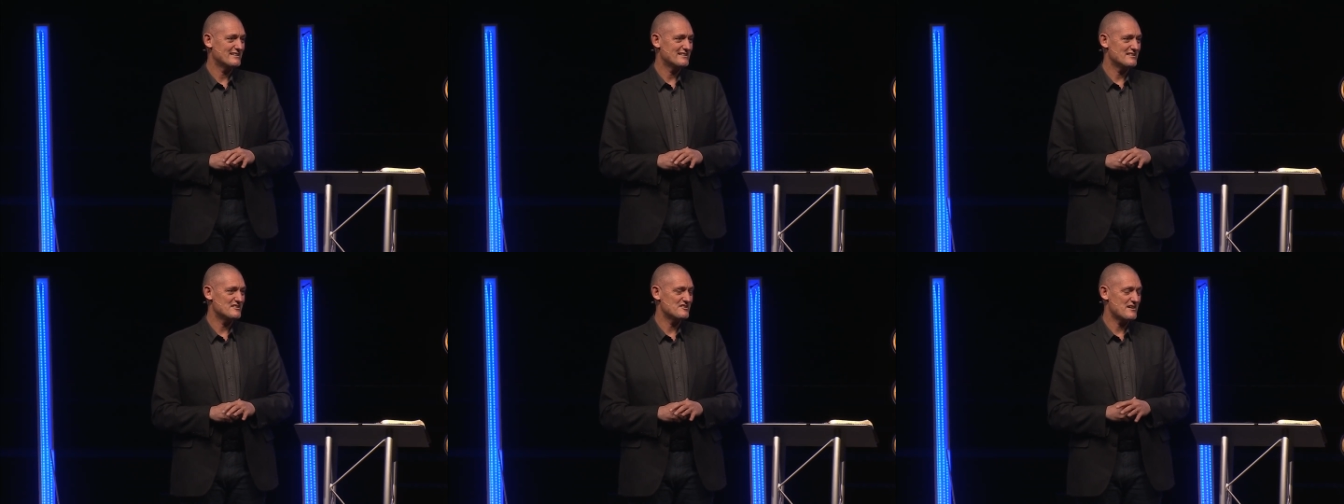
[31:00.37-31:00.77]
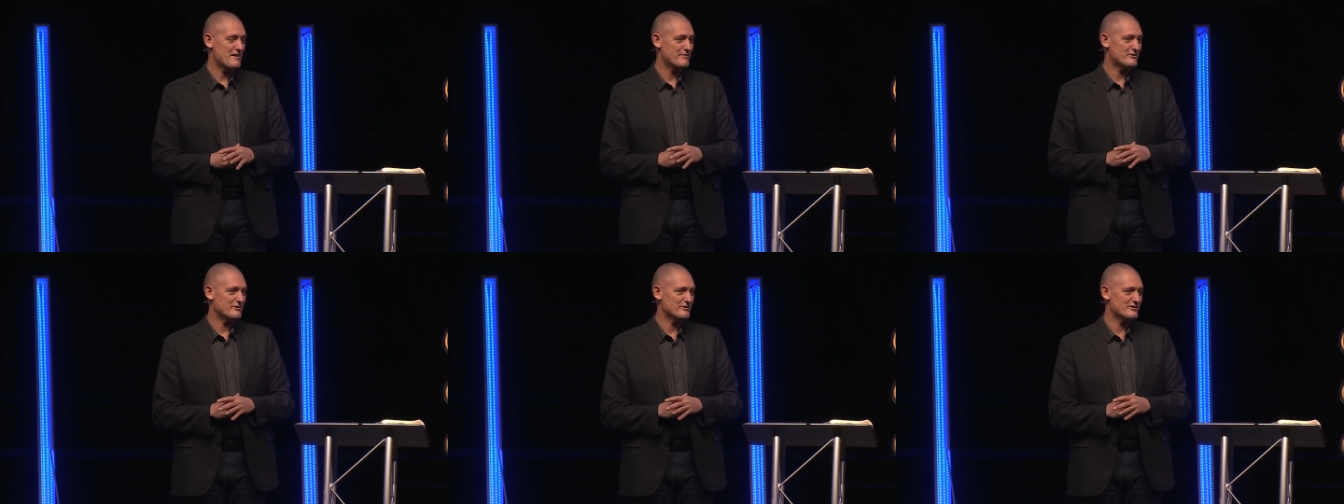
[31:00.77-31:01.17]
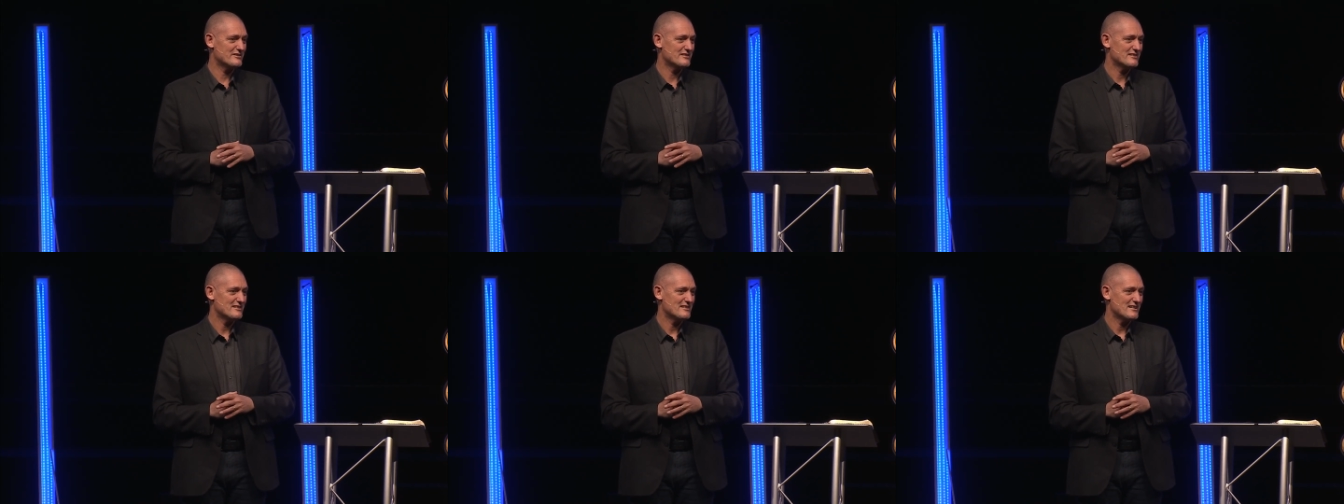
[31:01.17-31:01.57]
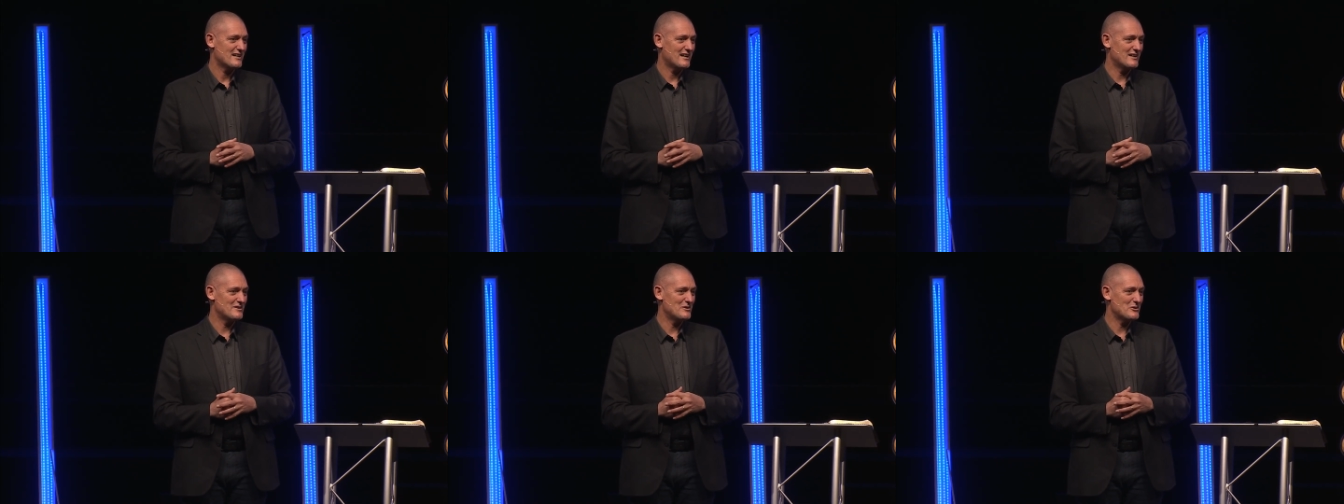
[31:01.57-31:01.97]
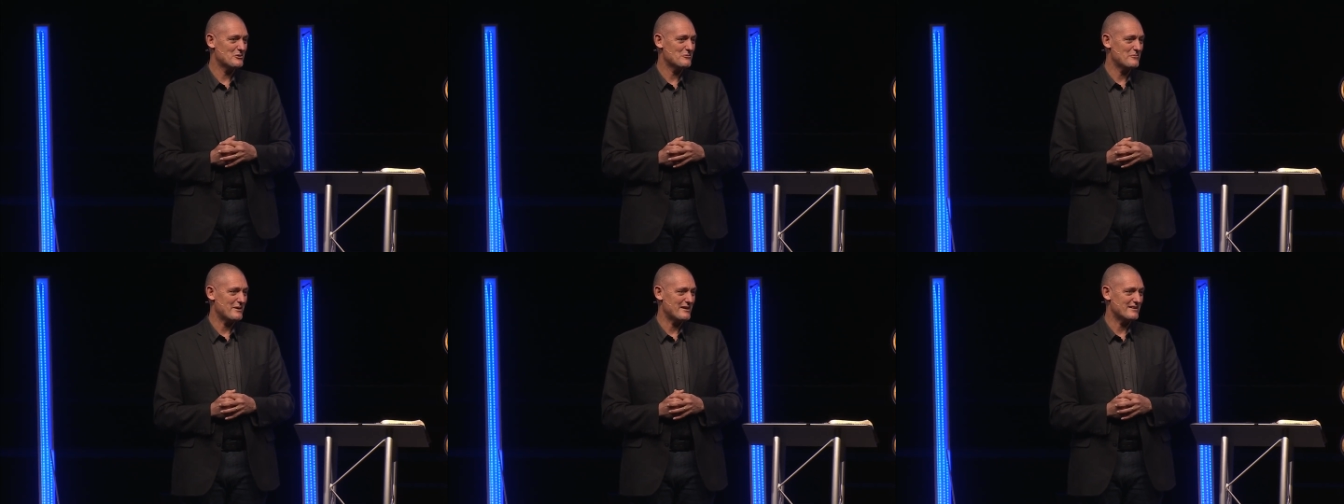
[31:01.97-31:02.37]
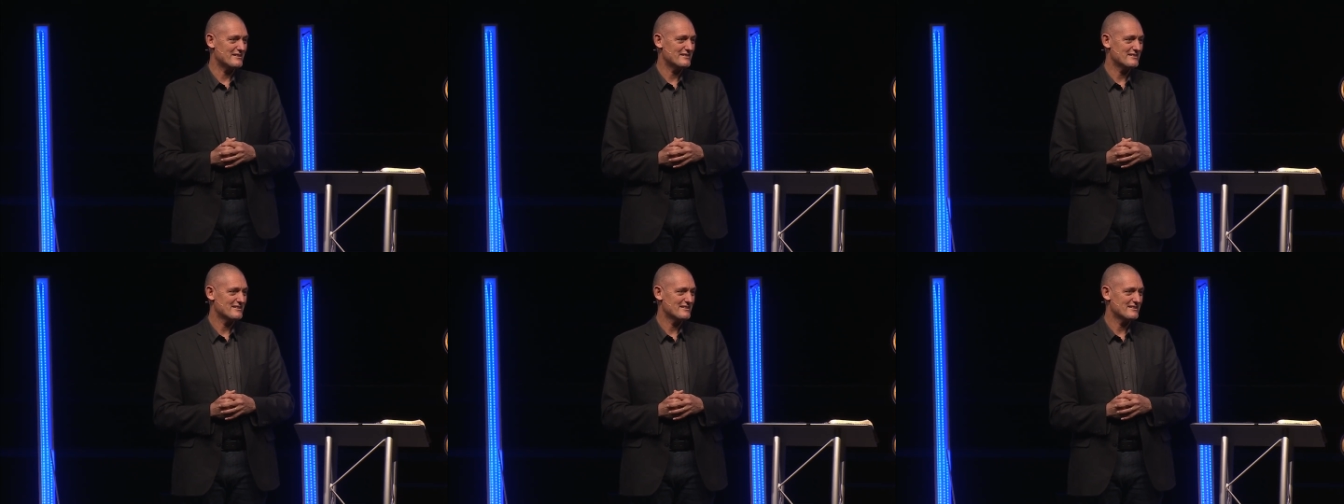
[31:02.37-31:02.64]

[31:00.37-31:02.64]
disheveled, unknown men